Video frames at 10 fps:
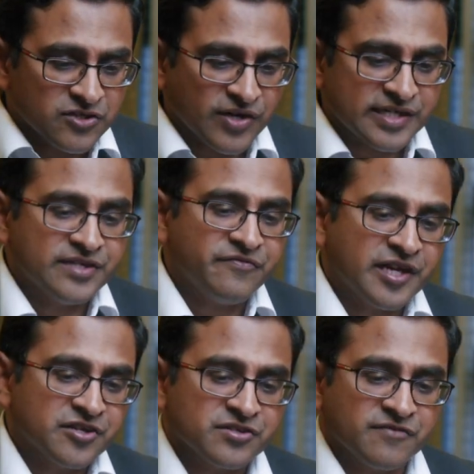So
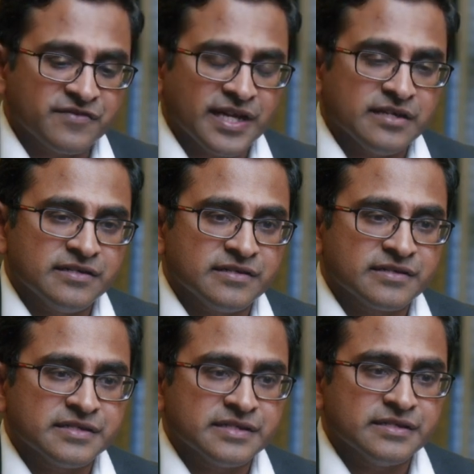identification of talent
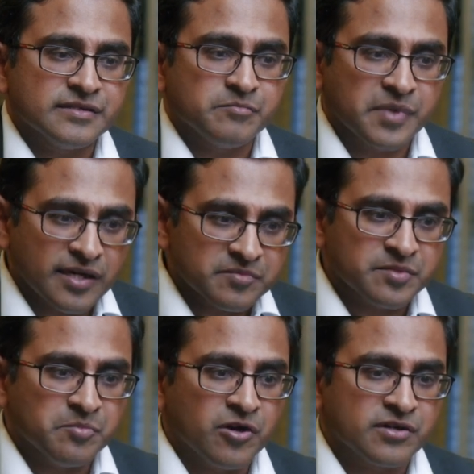becomes
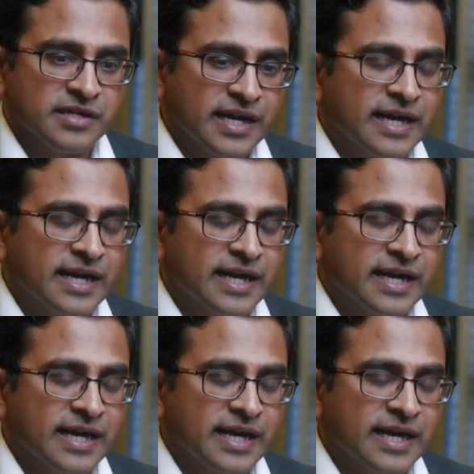important.